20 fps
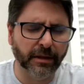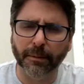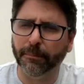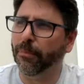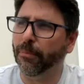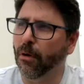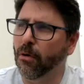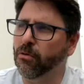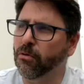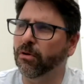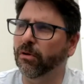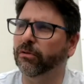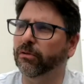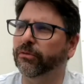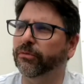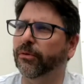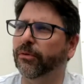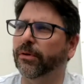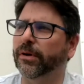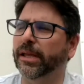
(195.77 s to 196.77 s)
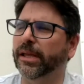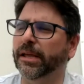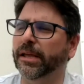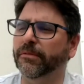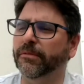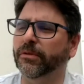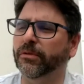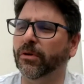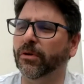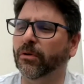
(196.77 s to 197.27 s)
The vocals for
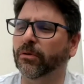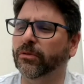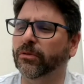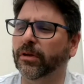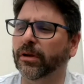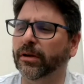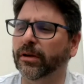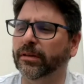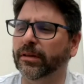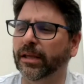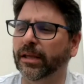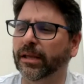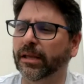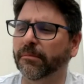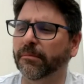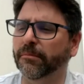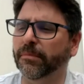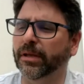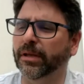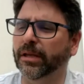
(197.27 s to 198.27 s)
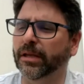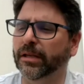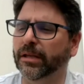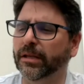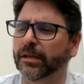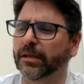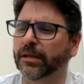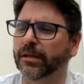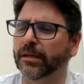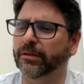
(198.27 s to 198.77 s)
him, you know, they can
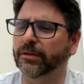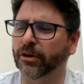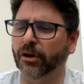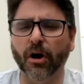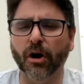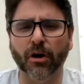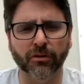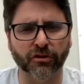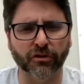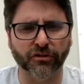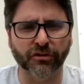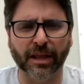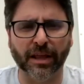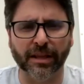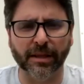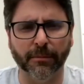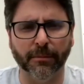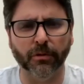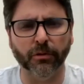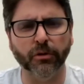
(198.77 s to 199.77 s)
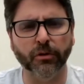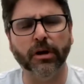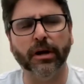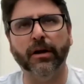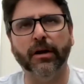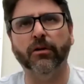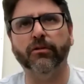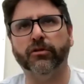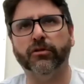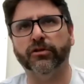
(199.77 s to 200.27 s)
be, they're understandable. You
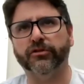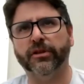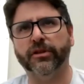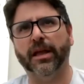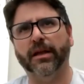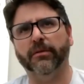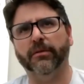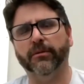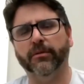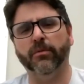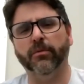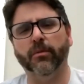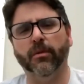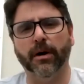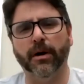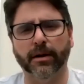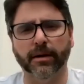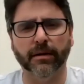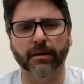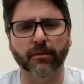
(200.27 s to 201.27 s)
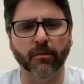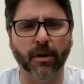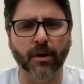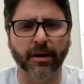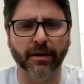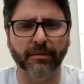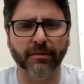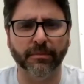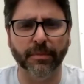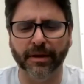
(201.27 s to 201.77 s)
can understand what
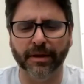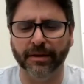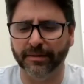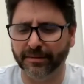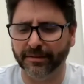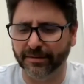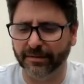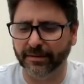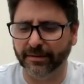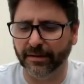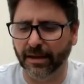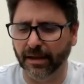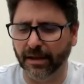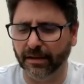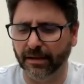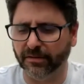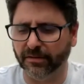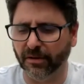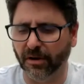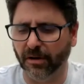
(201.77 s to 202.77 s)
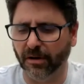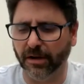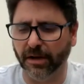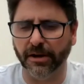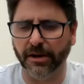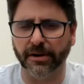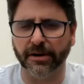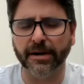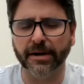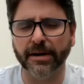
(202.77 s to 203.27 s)
is being
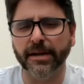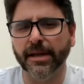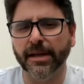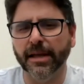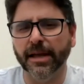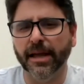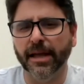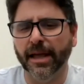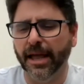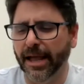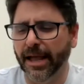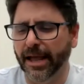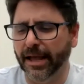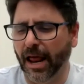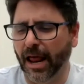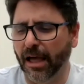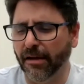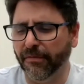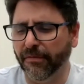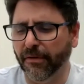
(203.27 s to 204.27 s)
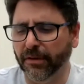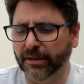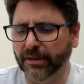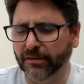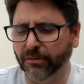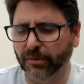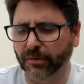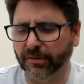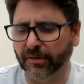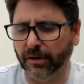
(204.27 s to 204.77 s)
sung here. And I
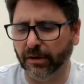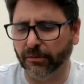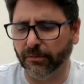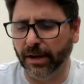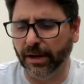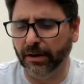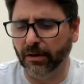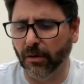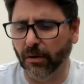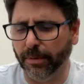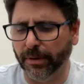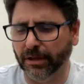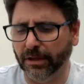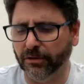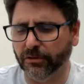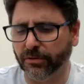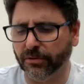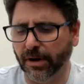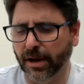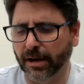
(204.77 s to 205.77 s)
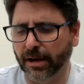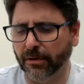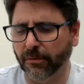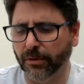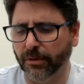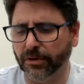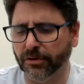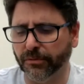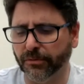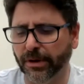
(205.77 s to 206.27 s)
thought this was a great opening track,
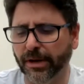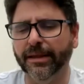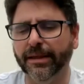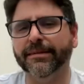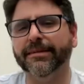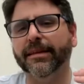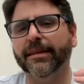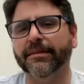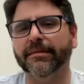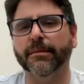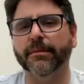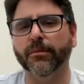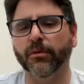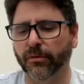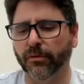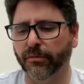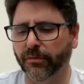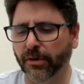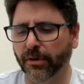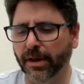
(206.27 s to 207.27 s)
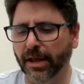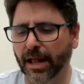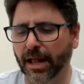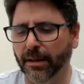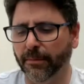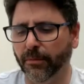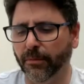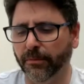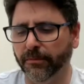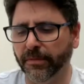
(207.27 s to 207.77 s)
which really sets the mood for the
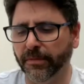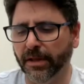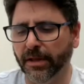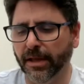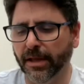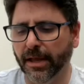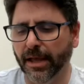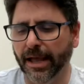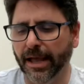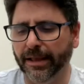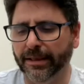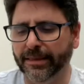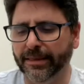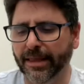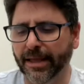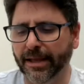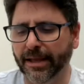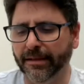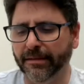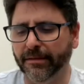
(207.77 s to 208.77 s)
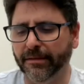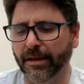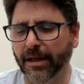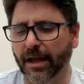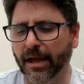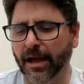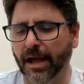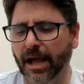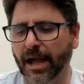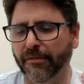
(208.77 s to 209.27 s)
album. And then
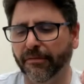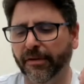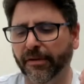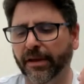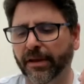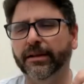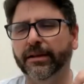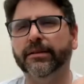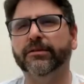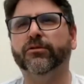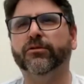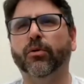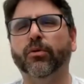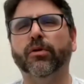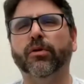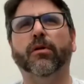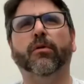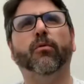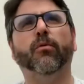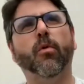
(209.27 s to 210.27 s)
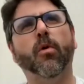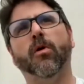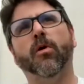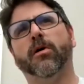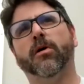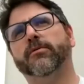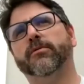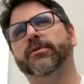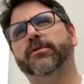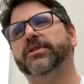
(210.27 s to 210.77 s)
I think Total
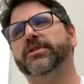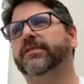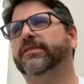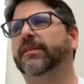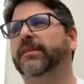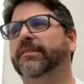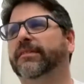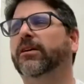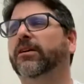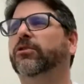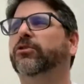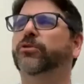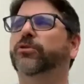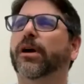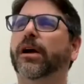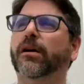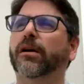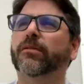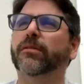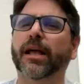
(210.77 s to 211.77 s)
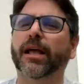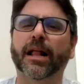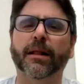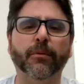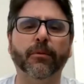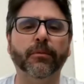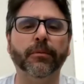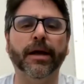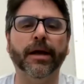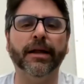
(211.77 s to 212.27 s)
War, which is the second track on the
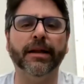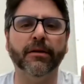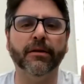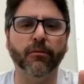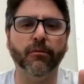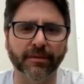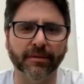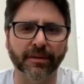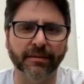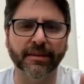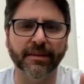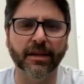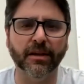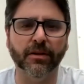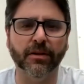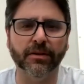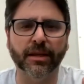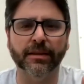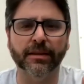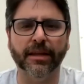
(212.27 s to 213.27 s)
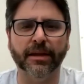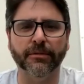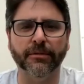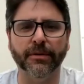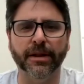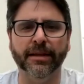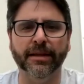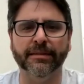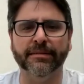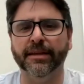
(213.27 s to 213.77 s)
album, and it was a single that they
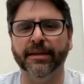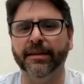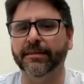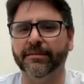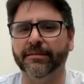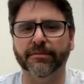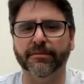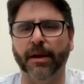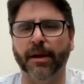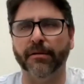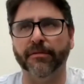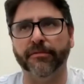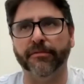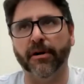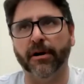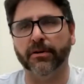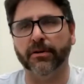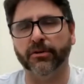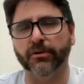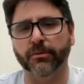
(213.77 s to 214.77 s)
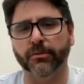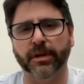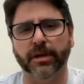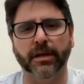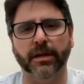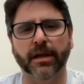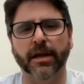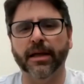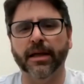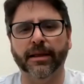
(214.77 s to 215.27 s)
released, is by far to
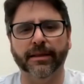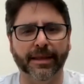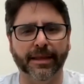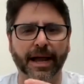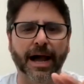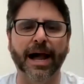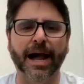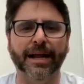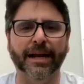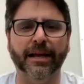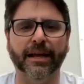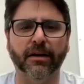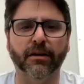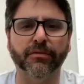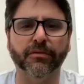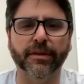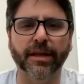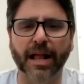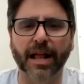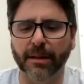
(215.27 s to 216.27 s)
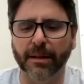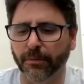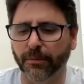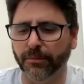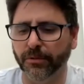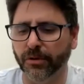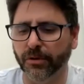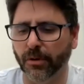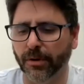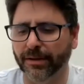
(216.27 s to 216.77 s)
me the highlight of the
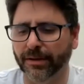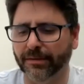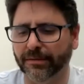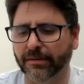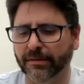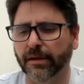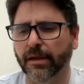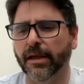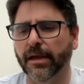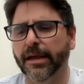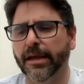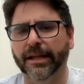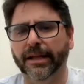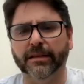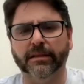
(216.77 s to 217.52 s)
album. You know, it's